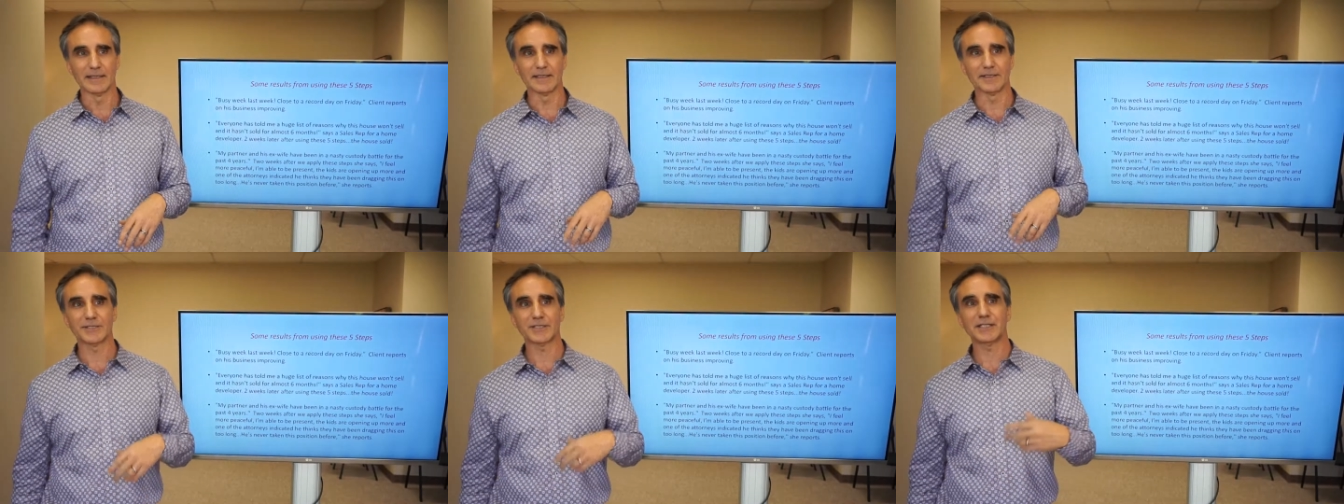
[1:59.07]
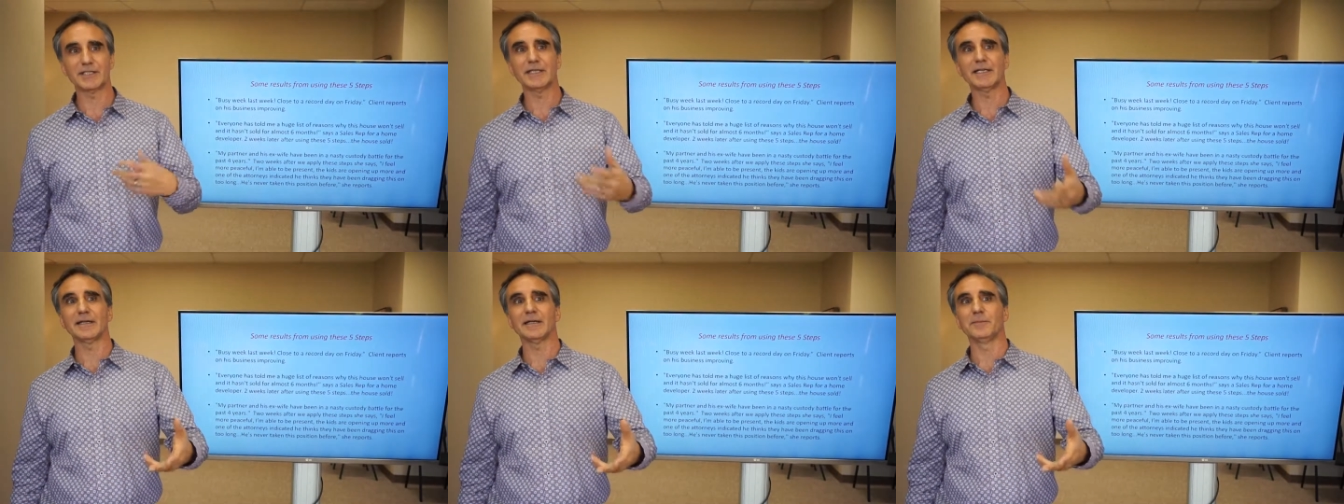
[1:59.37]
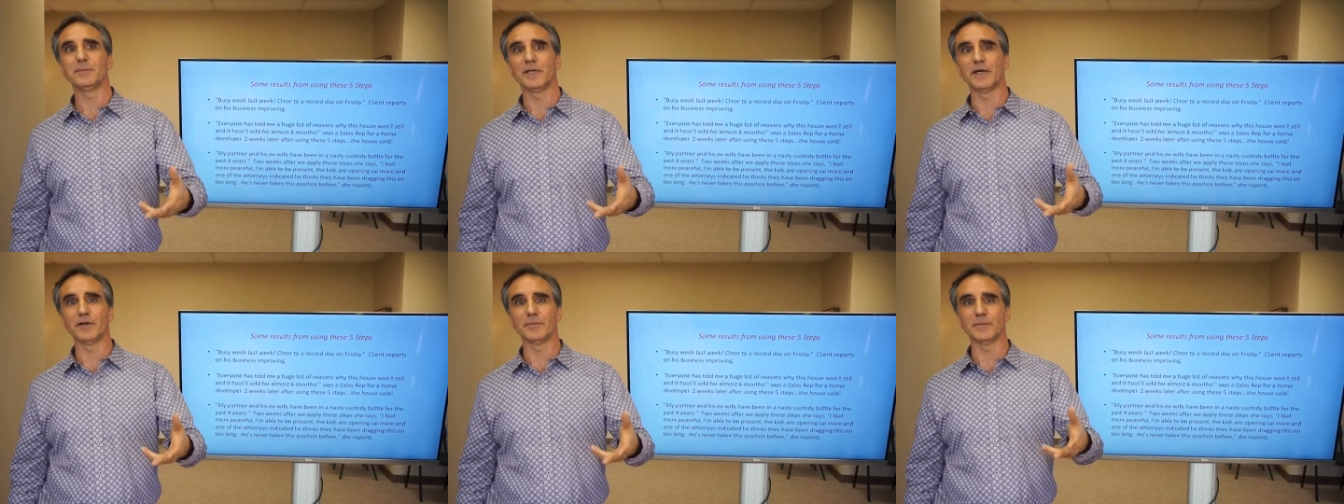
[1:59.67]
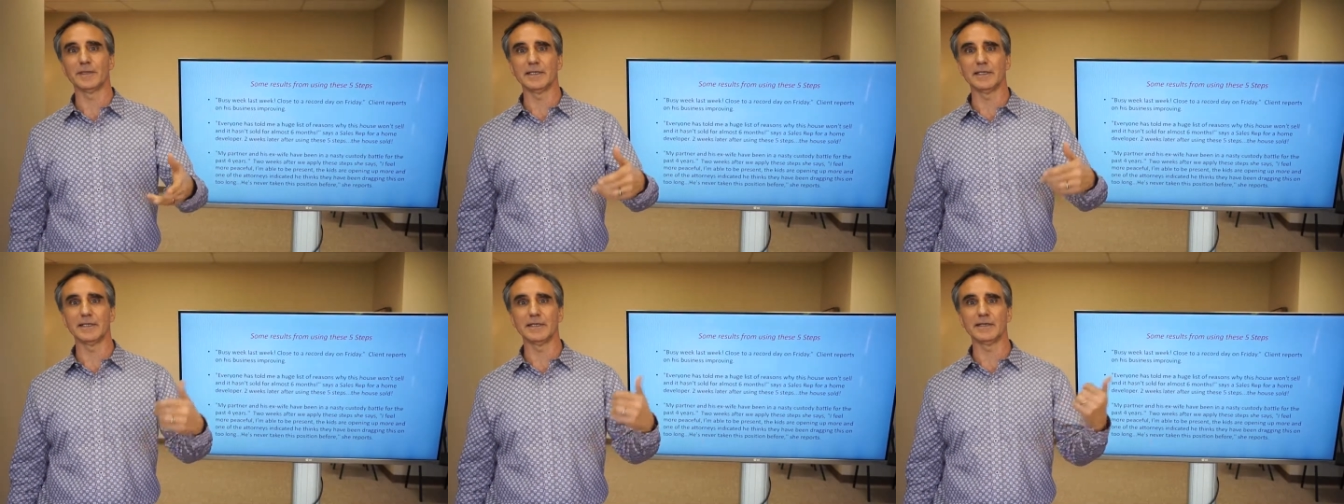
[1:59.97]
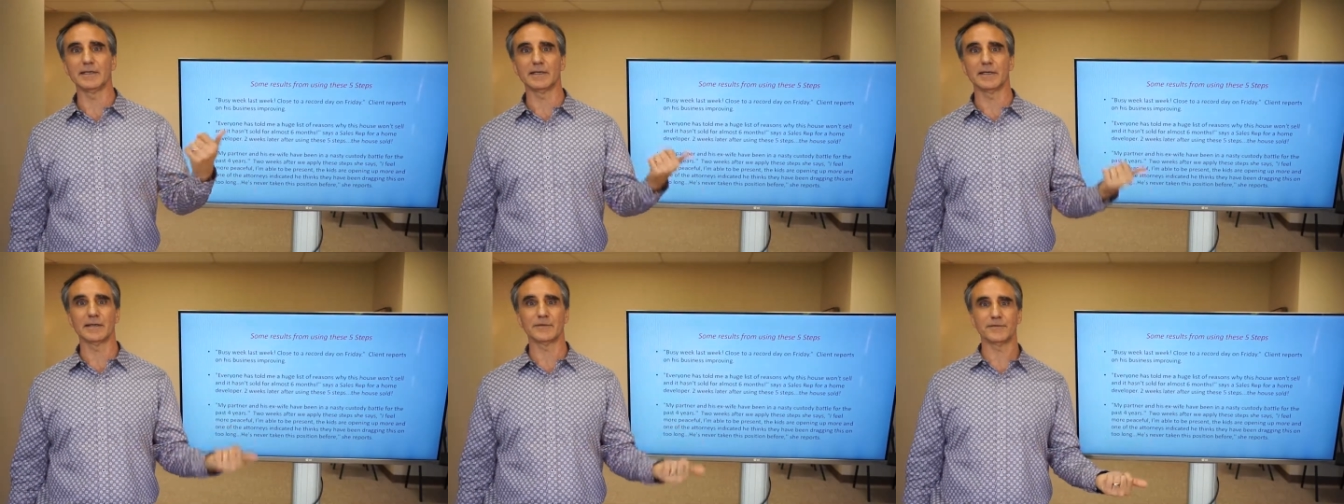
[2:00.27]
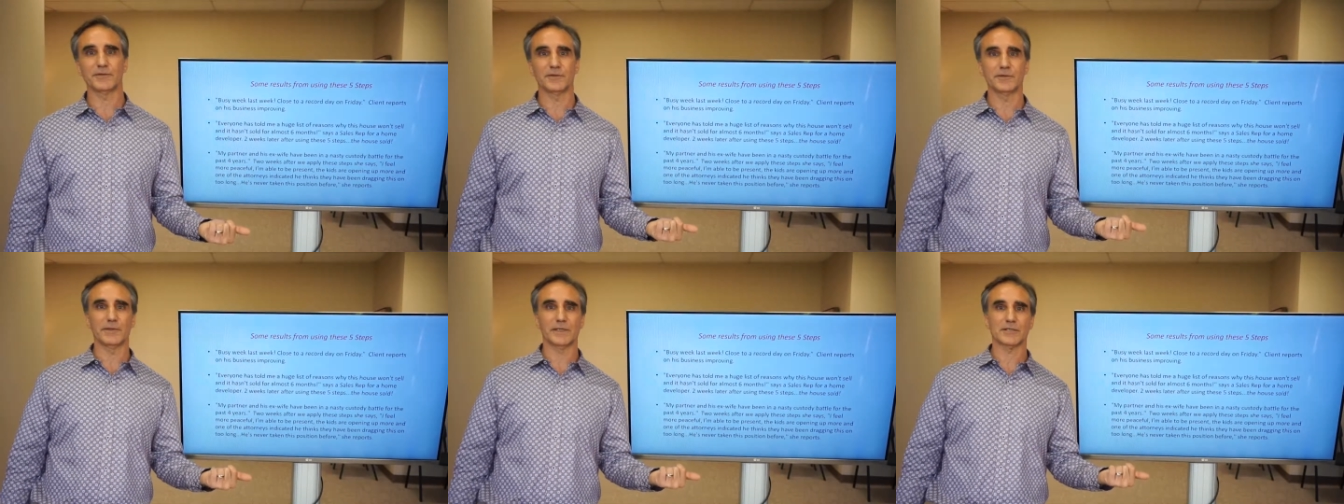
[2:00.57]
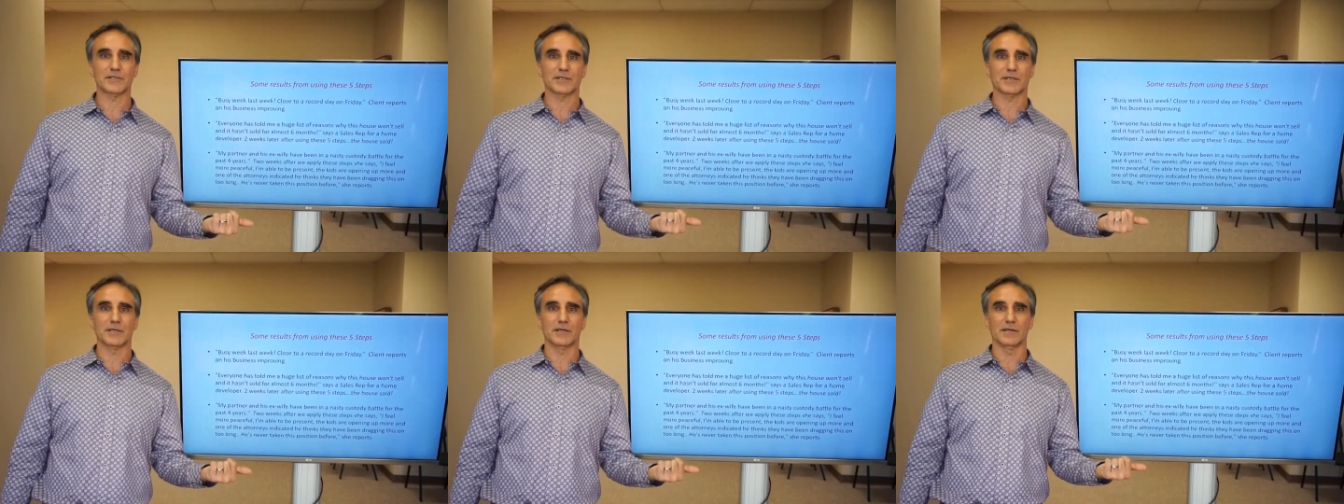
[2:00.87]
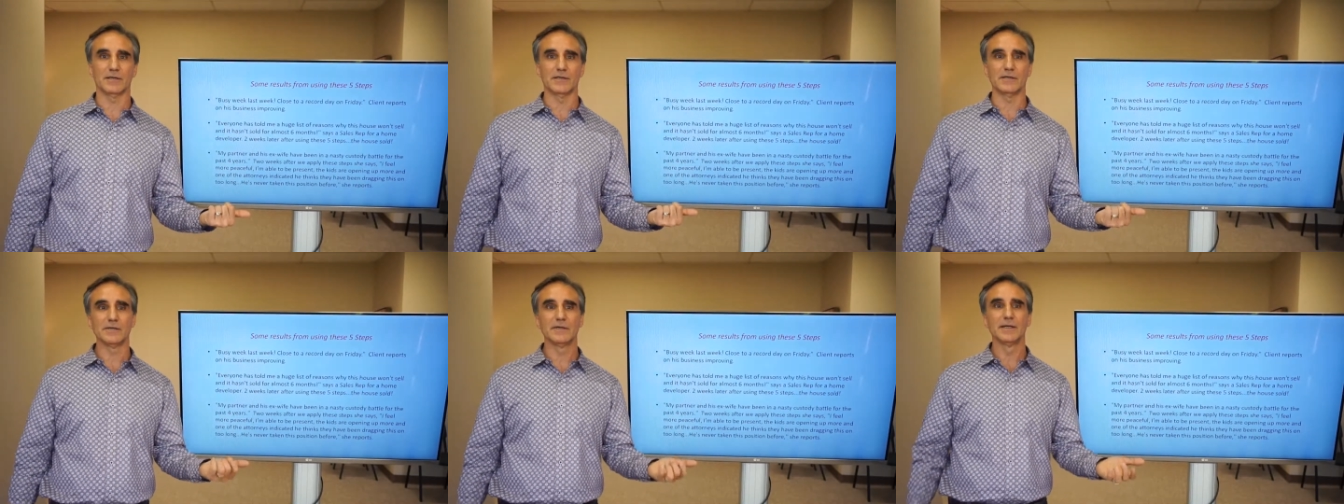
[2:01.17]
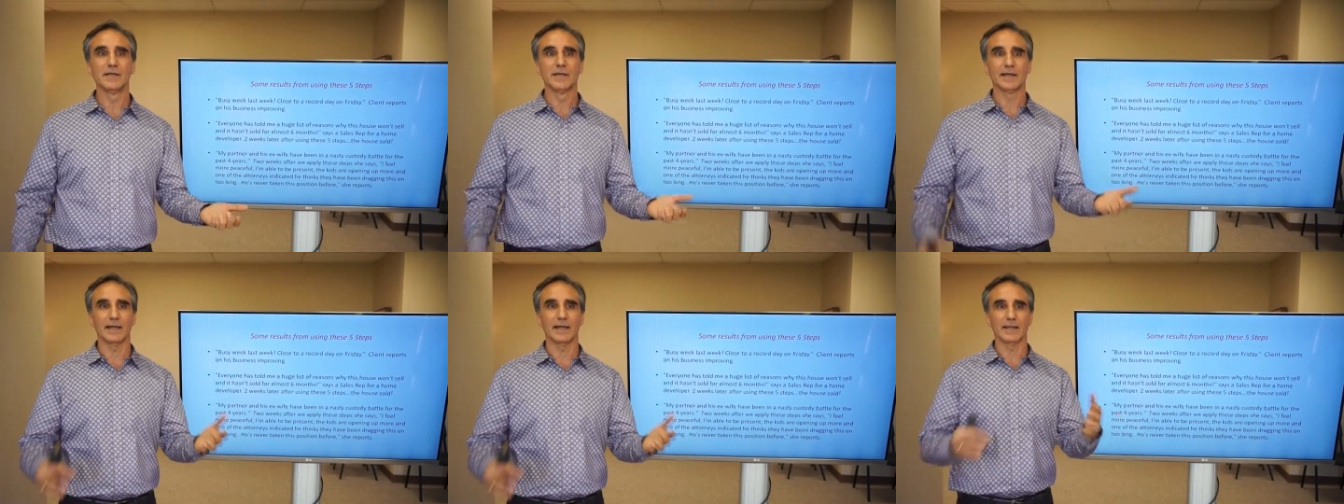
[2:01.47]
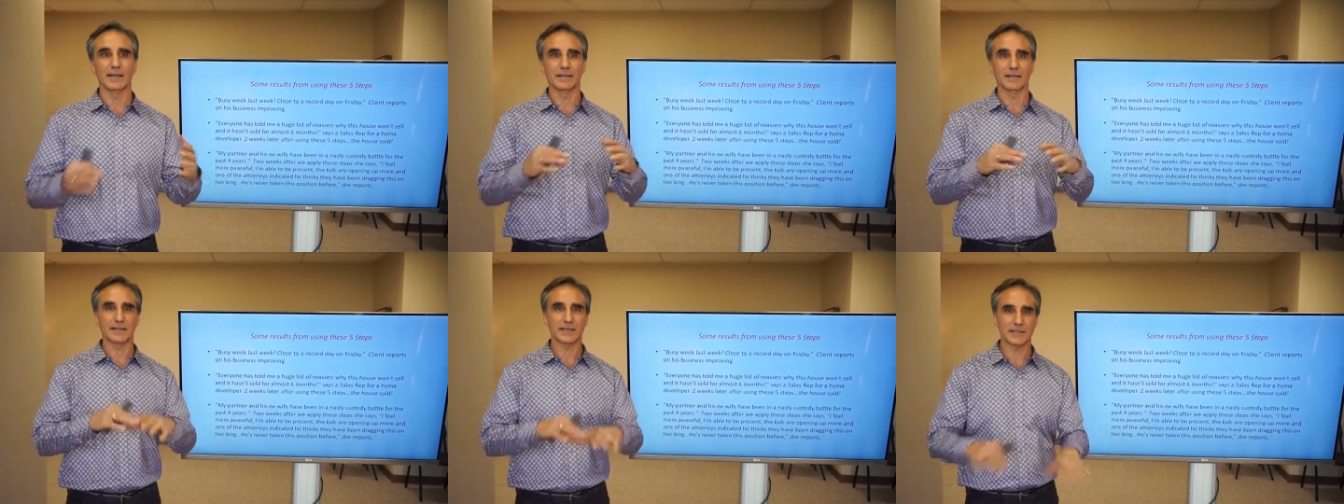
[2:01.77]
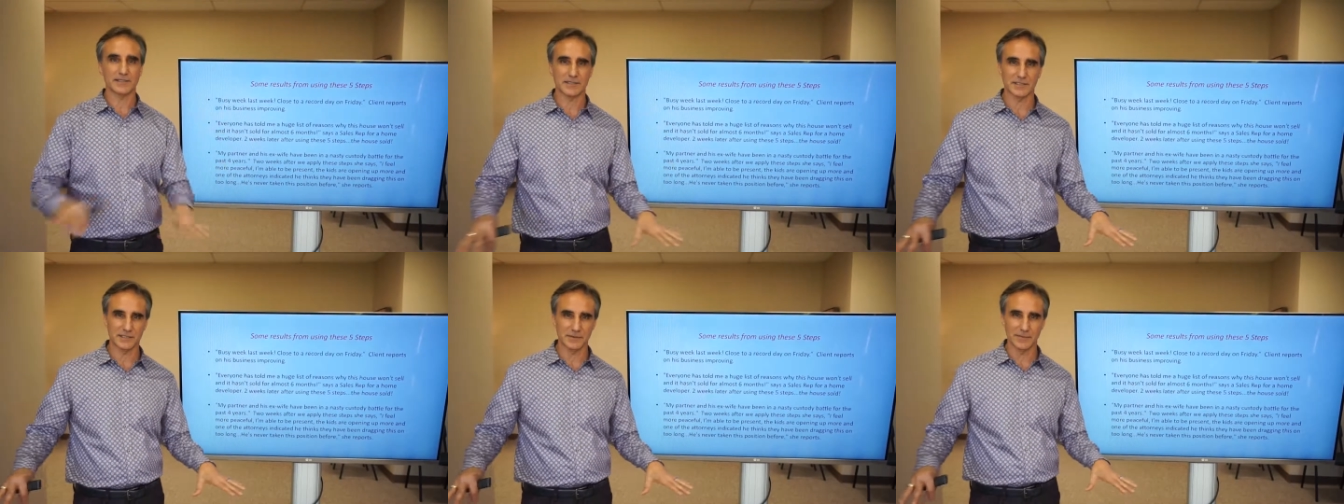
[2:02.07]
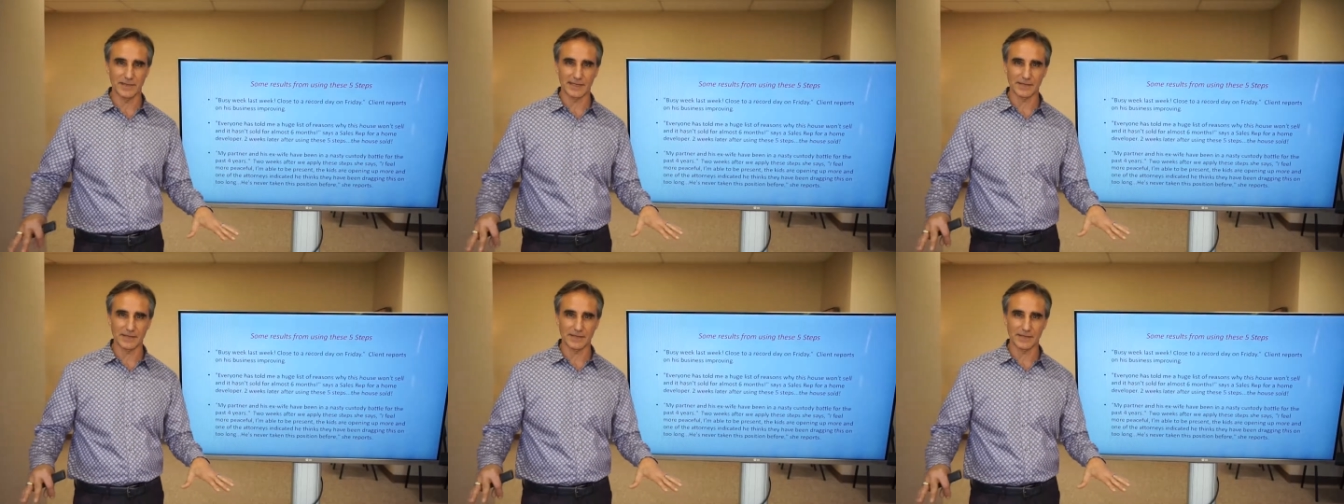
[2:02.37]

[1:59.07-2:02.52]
She emailed me a few weeks ago, and the custody battle